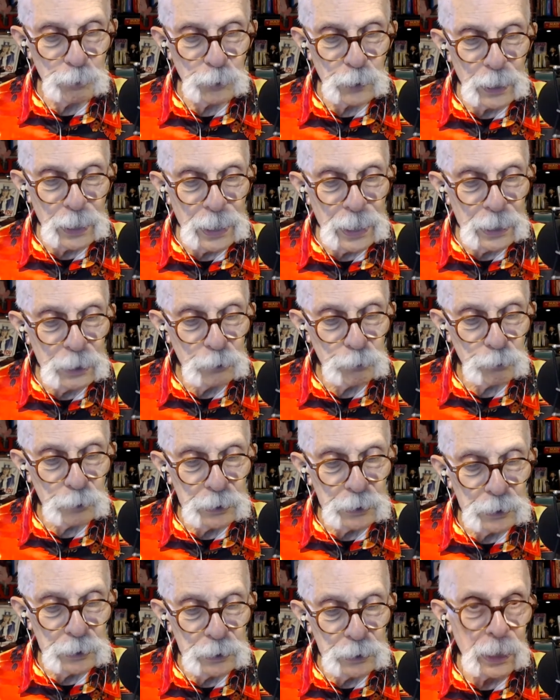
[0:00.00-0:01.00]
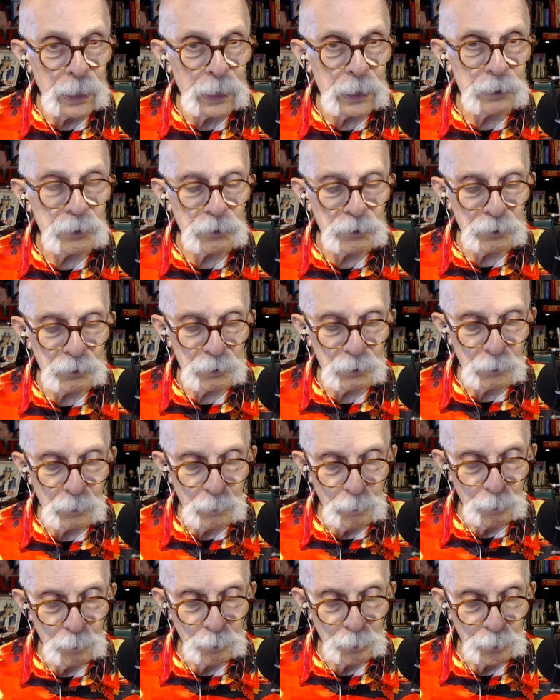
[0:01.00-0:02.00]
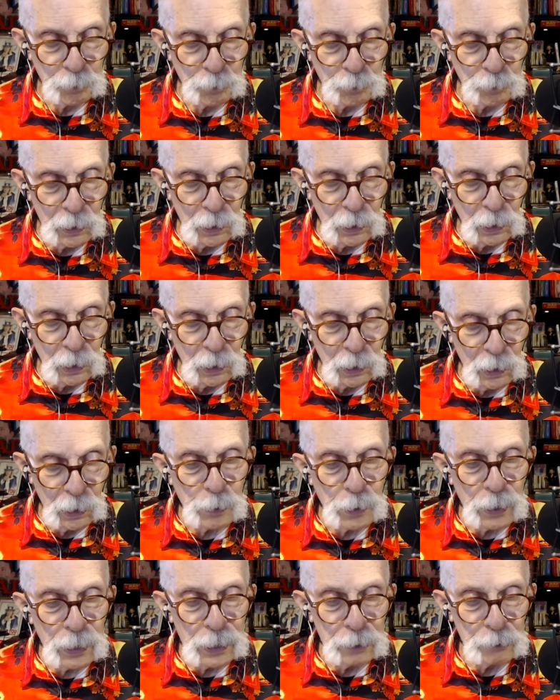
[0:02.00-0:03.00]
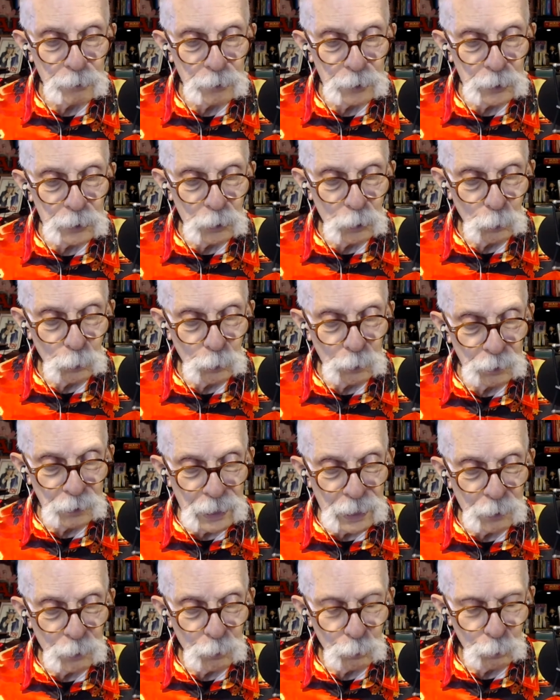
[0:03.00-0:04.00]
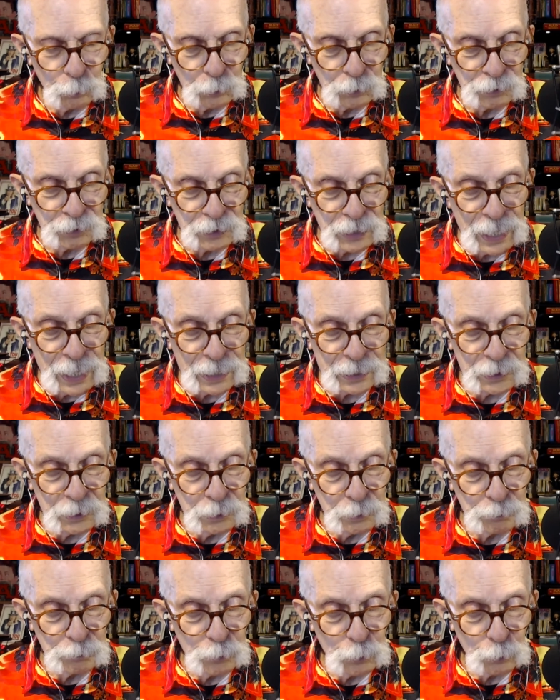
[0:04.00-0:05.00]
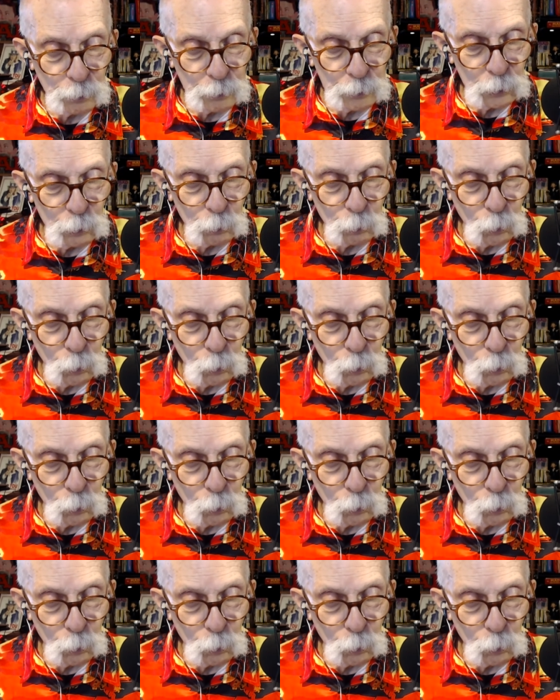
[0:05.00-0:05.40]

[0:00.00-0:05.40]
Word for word: for Henry Knox, a pirate who was active during the